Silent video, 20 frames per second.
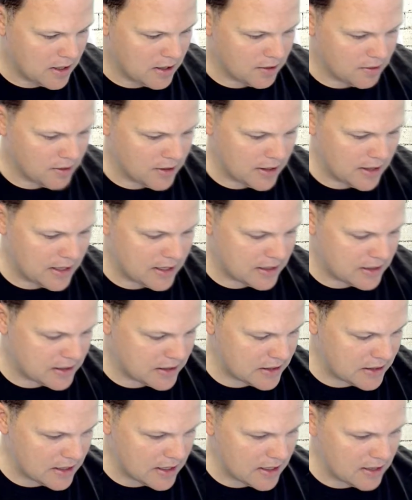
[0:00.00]
get rid of this
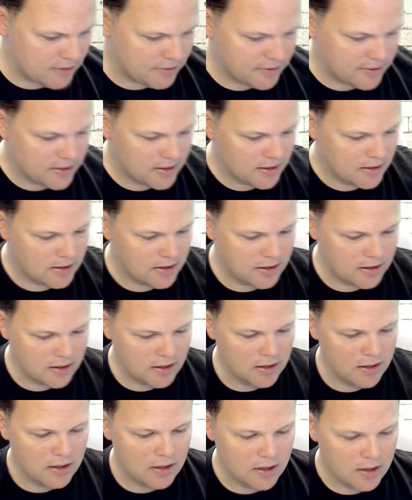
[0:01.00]
stuff.
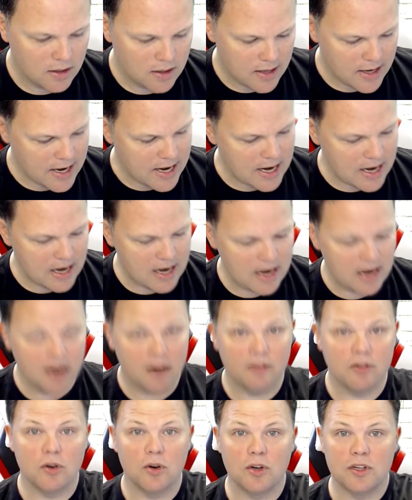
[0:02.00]

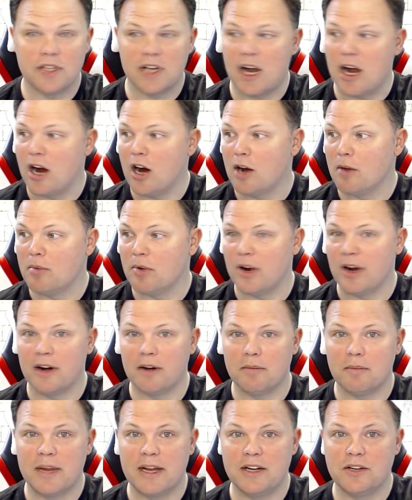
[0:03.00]
And of course, our
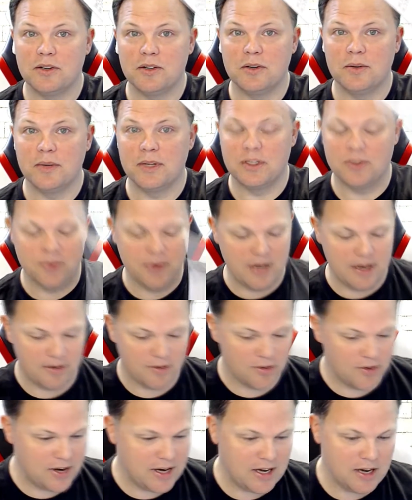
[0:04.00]
product manual, which we
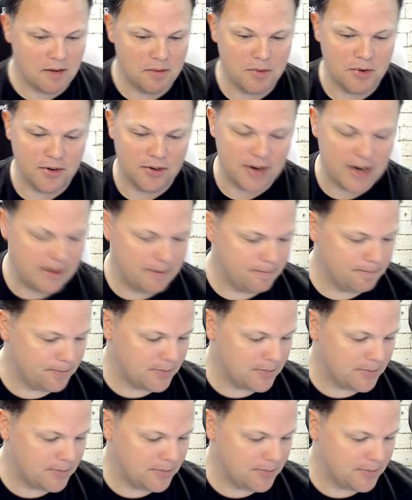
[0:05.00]
never read anymore, right?